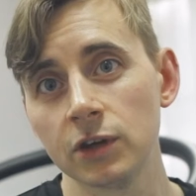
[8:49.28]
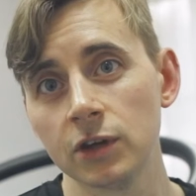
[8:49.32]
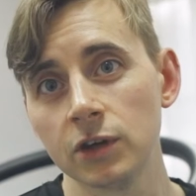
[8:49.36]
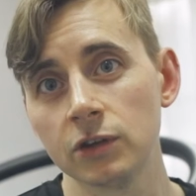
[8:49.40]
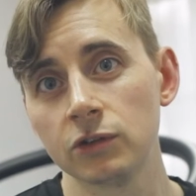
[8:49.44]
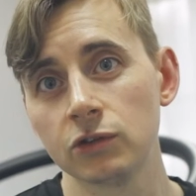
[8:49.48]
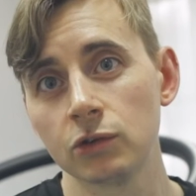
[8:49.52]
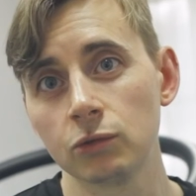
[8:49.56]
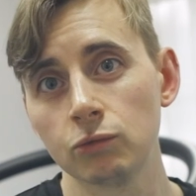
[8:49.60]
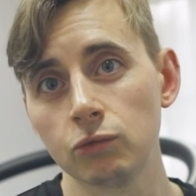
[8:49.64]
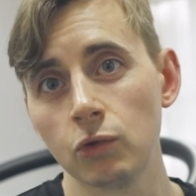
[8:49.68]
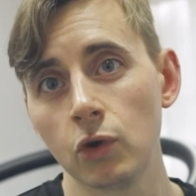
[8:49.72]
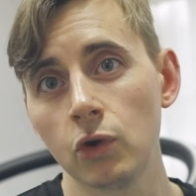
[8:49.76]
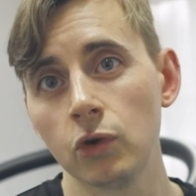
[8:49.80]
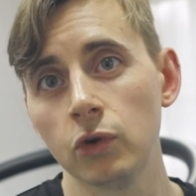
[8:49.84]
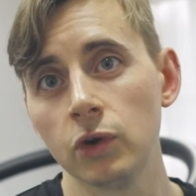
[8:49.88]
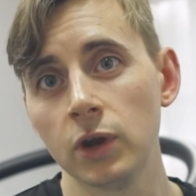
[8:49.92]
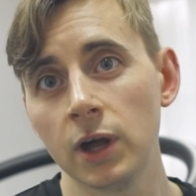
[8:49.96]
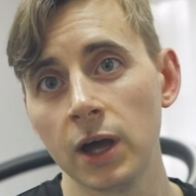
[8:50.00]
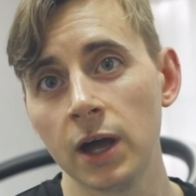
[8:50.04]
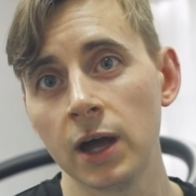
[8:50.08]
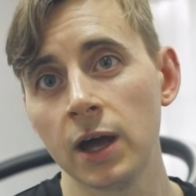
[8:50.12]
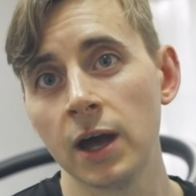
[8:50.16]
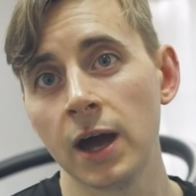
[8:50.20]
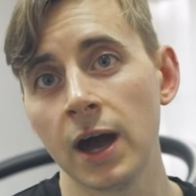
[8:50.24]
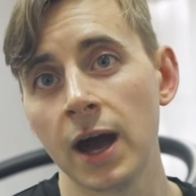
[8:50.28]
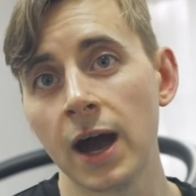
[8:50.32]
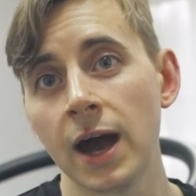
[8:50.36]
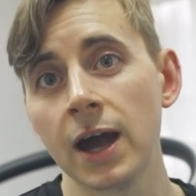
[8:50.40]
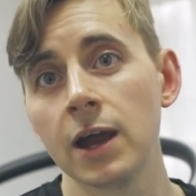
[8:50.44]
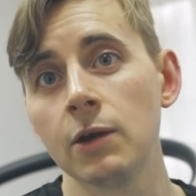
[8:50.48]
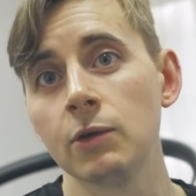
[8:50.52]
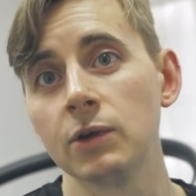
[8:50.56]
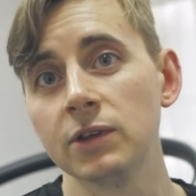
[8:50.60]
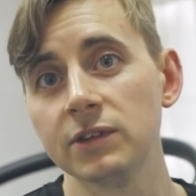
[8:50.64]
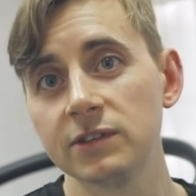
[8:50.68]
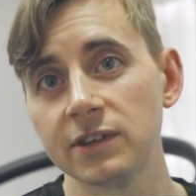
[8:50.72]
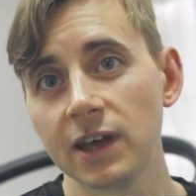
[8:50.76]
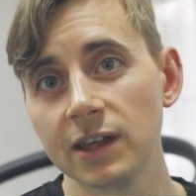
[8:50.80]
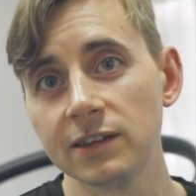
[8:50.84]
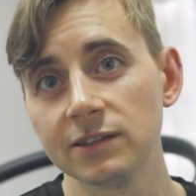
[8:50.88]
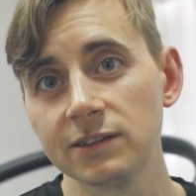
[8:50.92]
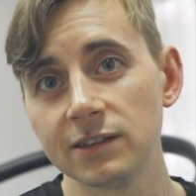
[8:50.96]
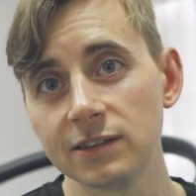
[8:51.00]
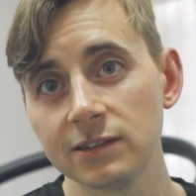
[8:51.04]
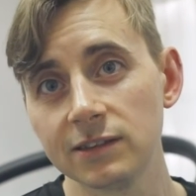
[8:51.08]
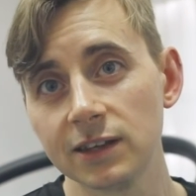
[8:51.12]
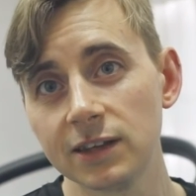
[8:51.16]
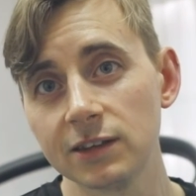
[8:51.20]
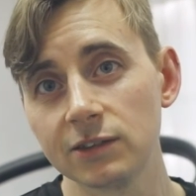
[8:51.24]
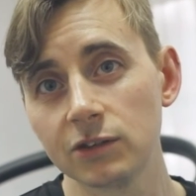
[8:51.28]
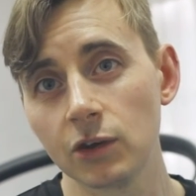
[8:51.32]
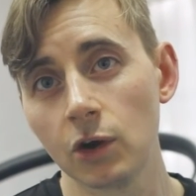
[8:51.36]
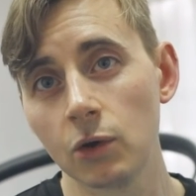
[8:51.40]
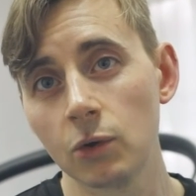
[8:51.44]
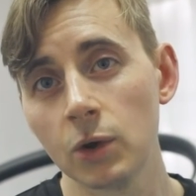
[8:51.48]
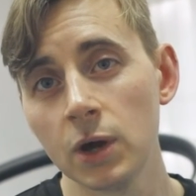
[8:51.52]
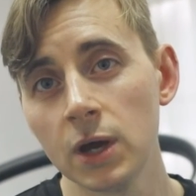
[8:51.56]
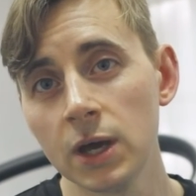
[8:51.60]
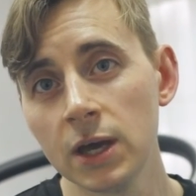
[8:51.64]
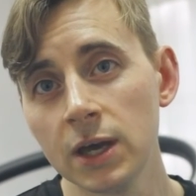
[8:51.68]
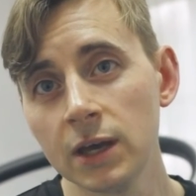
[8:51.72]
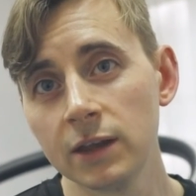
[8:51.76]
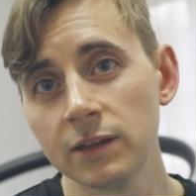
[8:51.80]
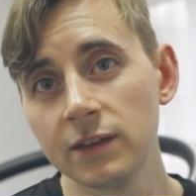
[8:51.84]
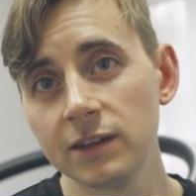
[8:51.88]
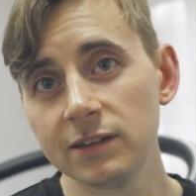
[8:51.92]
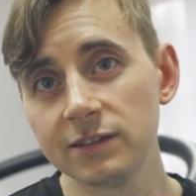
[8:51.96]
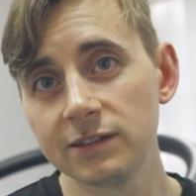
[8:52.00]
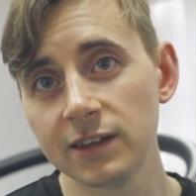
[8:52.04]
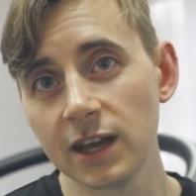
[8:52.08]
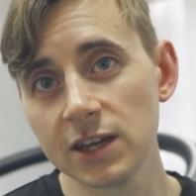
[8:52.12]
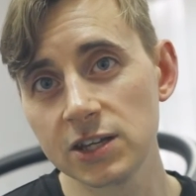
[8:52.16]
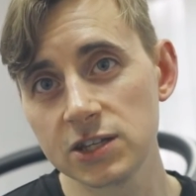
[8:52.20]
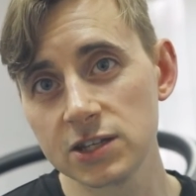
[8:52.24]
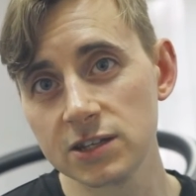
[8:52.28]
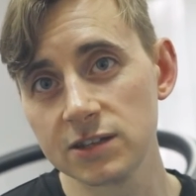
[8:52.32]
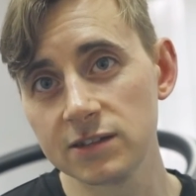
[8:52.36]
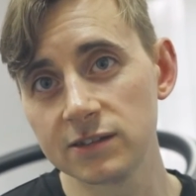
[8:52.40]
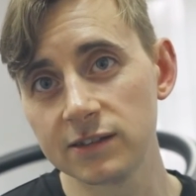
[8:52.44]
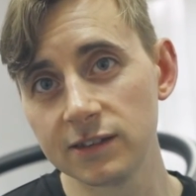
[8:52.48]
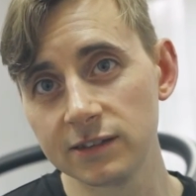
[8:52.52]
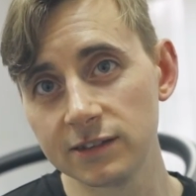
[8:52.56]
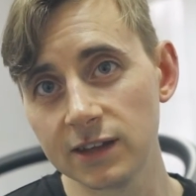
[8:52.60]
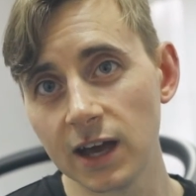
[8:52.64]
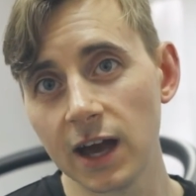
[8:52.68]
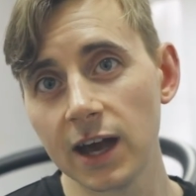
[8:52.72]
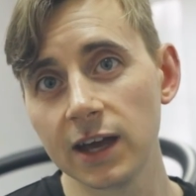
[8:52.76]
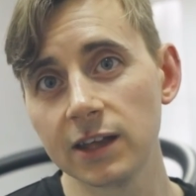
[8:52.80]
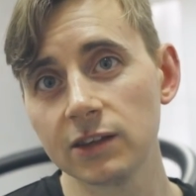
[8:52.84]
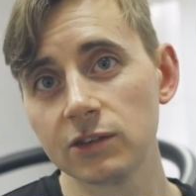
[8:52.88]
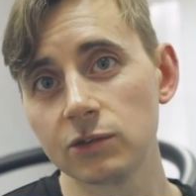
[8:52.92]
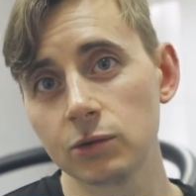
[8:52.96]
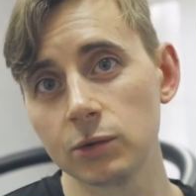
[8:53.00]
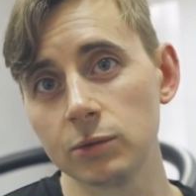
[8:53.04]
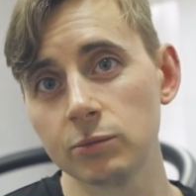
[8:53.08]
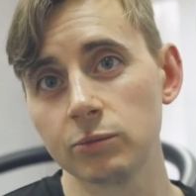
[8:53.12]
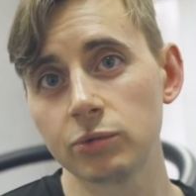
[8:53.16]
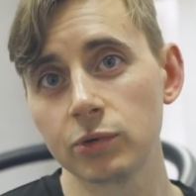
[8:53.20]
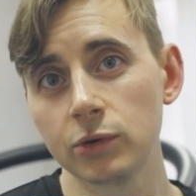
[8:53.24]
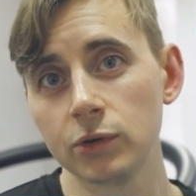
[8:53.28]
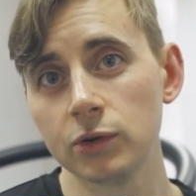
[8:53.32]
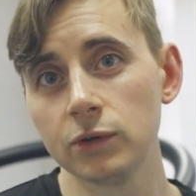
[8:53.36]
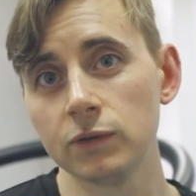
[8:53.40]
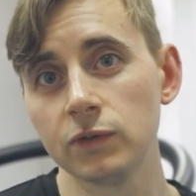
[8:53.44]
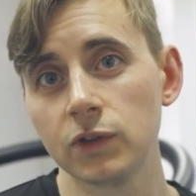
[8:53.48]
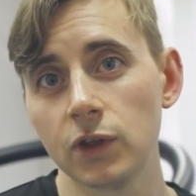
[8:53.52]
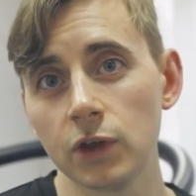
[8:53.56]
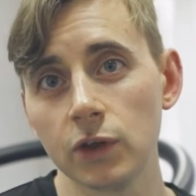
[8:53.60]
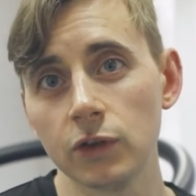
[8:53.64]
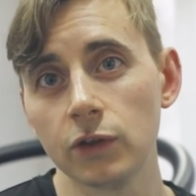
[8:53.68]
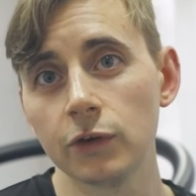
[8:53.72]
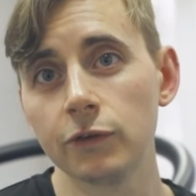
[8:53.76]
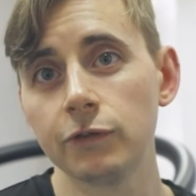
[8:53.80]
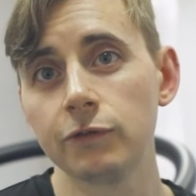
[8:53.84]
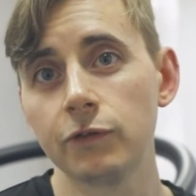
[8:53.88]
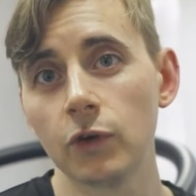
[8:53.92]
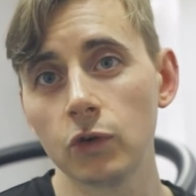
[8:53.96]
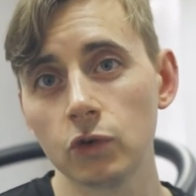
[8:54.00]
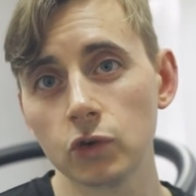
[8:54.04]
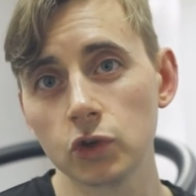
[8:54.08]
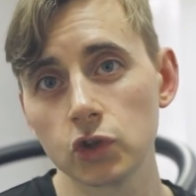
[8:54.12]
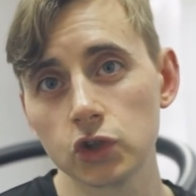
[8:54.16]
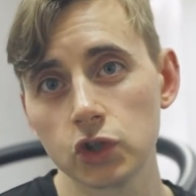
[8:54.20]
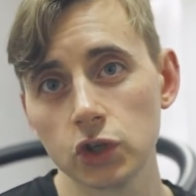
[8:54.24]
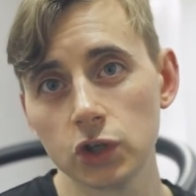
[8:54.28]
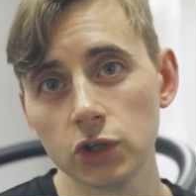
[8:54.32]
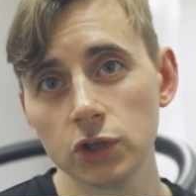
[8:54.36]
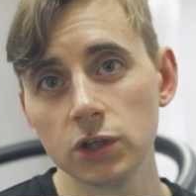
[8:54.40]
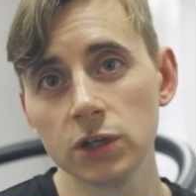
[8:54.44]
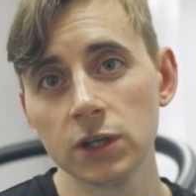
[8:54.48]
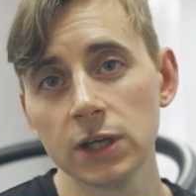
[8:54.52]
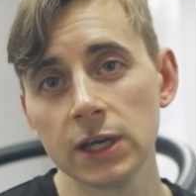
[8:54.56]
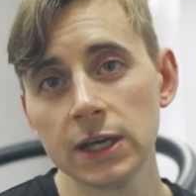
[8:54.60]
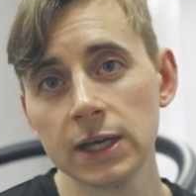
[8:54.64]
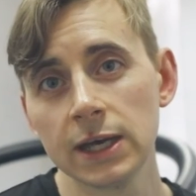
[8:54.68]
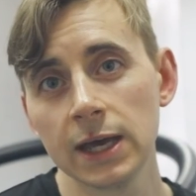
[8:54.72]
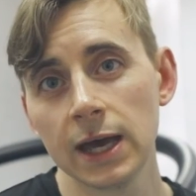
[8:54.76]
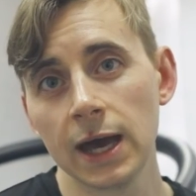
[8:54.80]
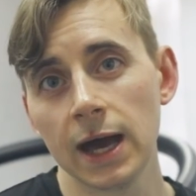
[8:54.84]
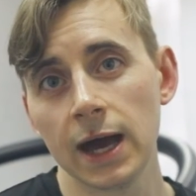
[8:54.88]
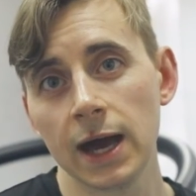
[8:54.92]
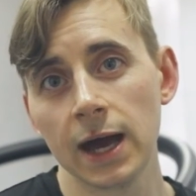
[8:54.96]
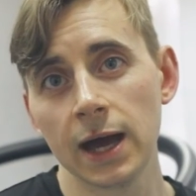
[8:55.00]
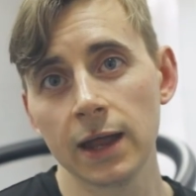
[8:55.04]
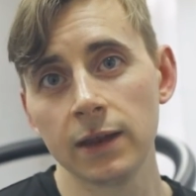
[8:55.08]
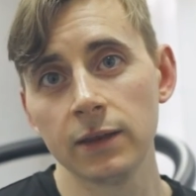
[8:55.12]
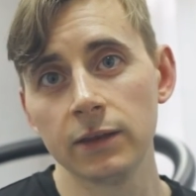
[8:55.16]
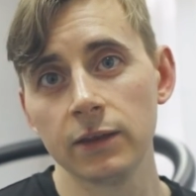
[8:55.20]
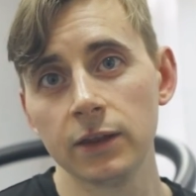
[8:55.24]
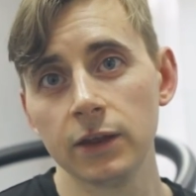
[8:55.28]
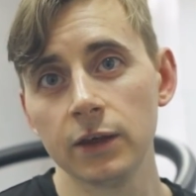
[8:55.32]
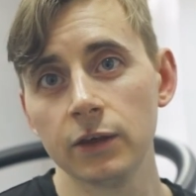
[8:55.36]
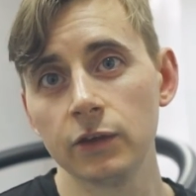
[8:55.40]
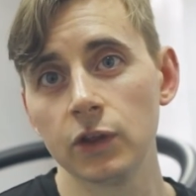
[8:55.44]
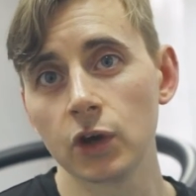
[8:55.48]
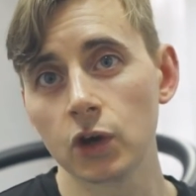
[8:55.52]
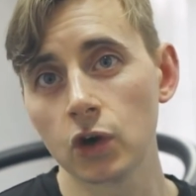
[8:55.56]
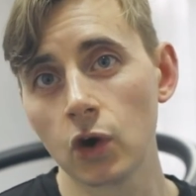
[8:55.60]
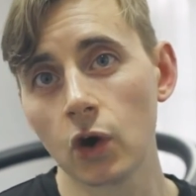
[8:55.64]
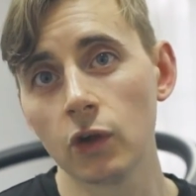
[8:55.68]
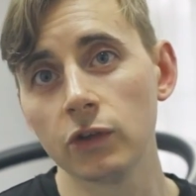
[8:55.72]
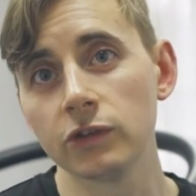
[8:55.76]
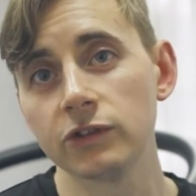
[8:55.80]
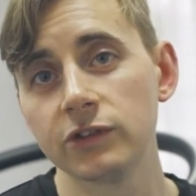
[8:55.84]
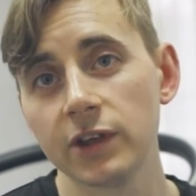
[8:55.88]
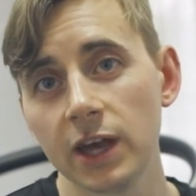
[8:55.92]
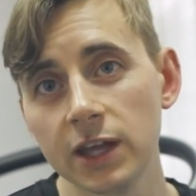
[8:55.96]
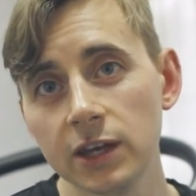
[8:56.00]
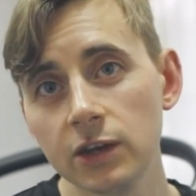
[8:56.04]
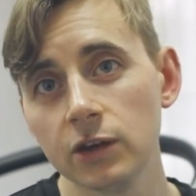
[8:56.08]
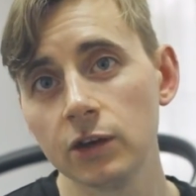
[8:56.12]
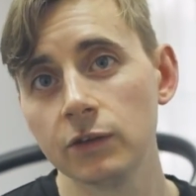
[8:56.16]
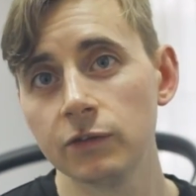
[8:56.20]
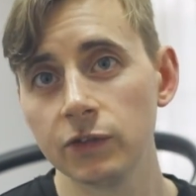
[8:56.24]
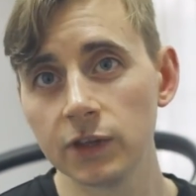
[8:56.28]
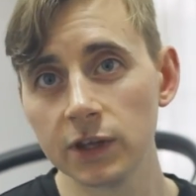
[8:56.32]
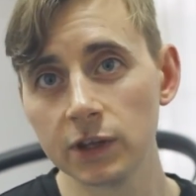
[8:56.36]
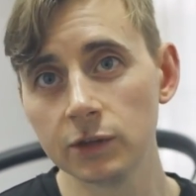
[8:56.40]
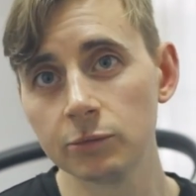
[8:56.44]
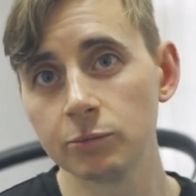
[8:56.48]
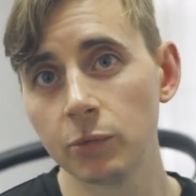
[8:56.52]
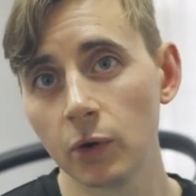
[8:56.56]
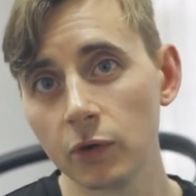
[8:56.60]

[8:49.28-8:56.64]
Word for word: to run at a higher intensity. So this session is designed to improve the function and the content of these